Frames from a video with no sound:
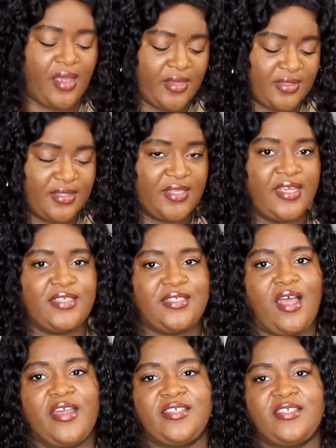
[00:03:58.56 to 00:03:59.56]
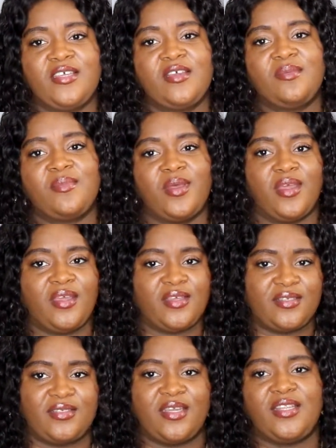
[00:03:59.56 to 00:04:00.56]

guys, the next item is